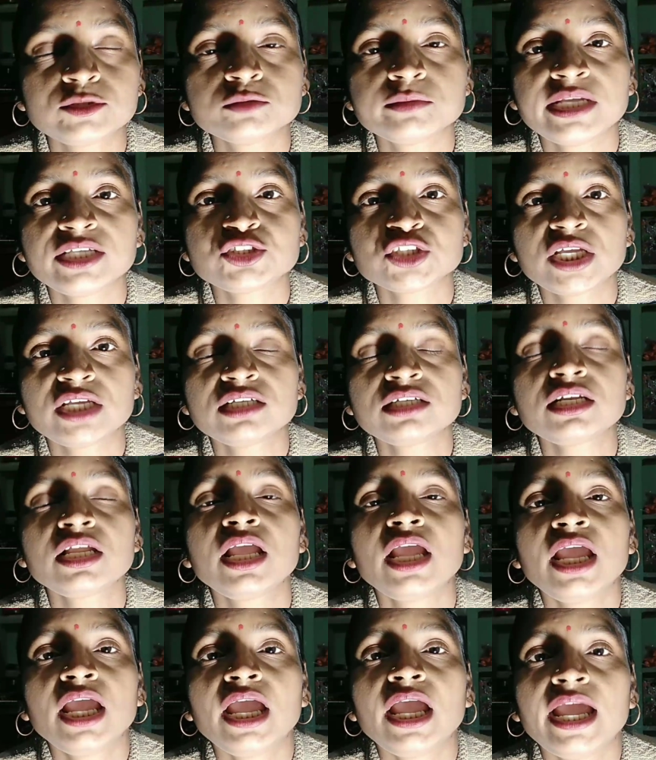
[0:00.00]
to my channel.
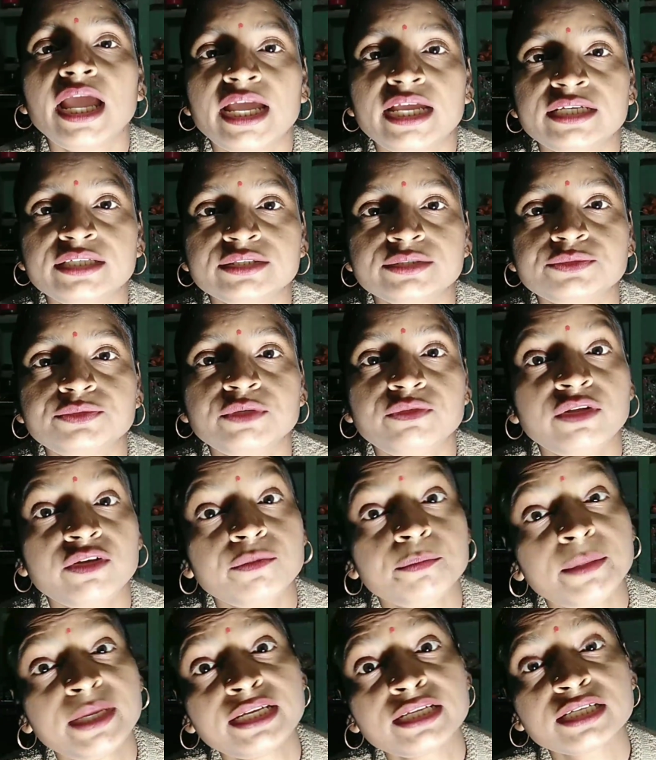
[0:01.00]
And we will
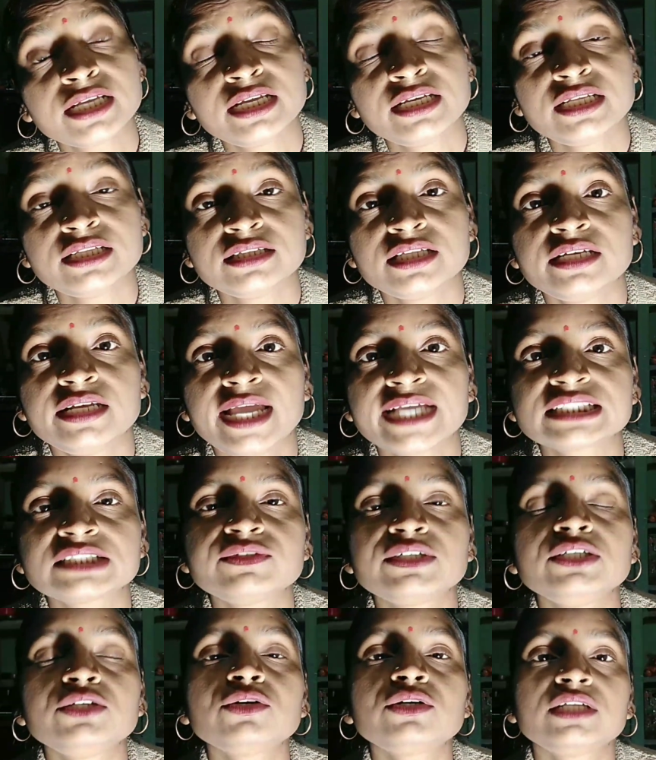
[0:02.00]
meet again in the next
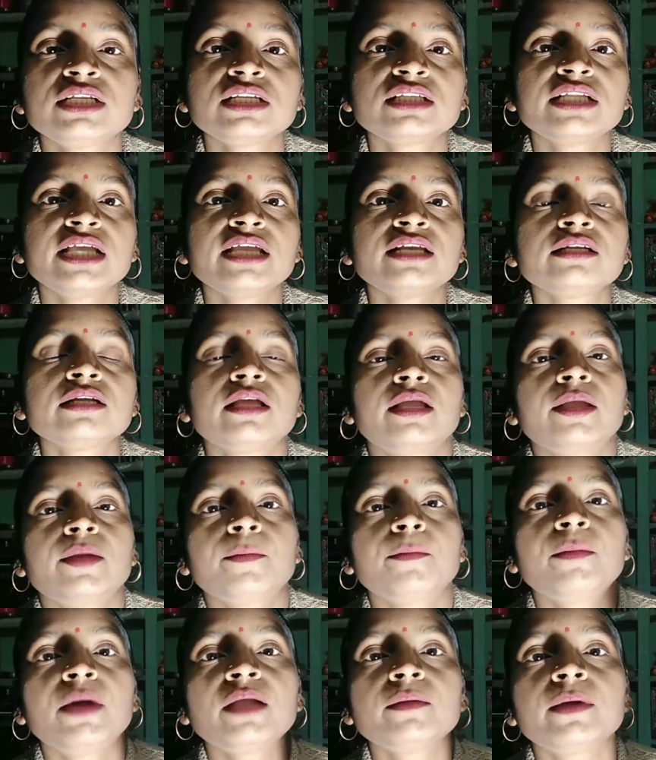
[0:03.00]
video. Till then,
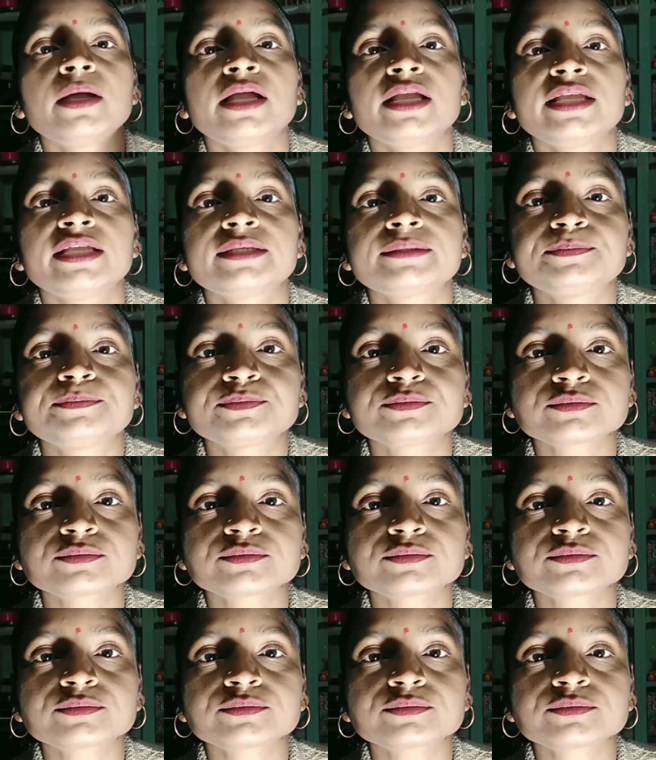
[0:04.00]
bye-bye.